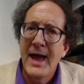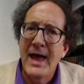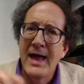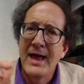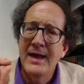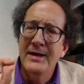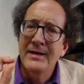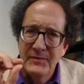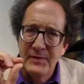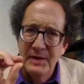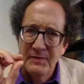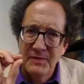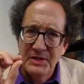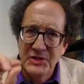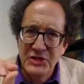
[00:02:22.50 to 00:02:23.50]
And
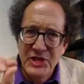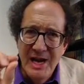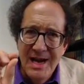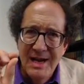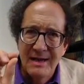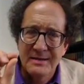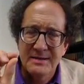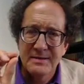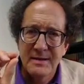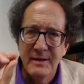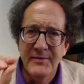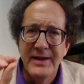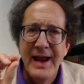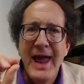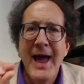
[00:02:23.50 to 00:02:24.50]
if the chance
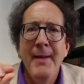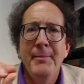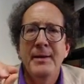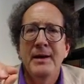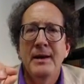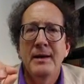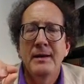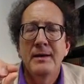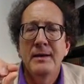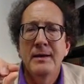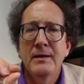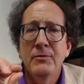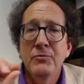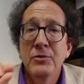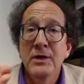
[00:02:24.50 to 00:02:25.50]
of it happening
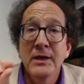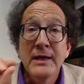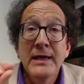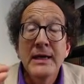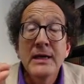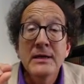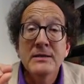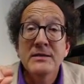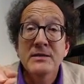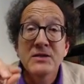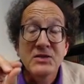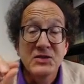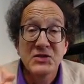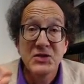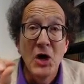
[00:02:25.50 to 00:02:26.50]
really is
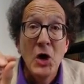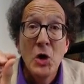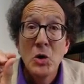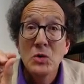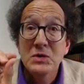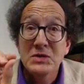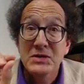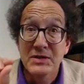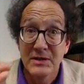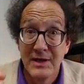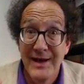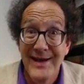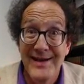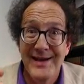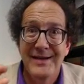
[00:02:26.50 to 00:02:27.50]
so
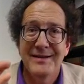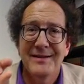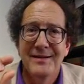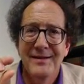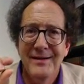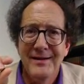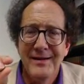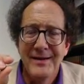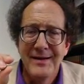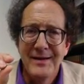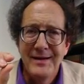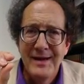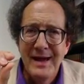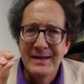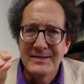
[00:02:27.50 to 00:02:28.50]
slight
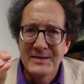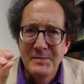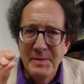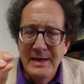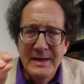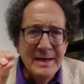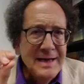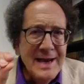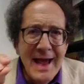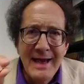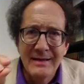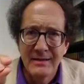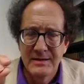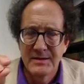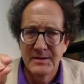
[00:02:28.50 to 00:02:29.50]
as to be
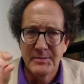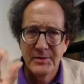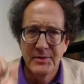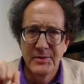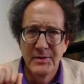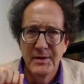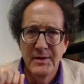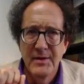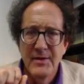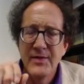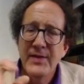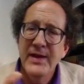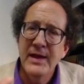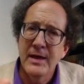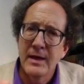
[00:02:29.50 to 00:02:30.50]
negligible,
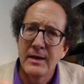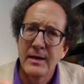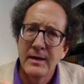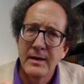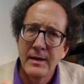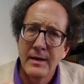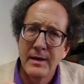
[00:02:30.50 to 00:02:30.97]
then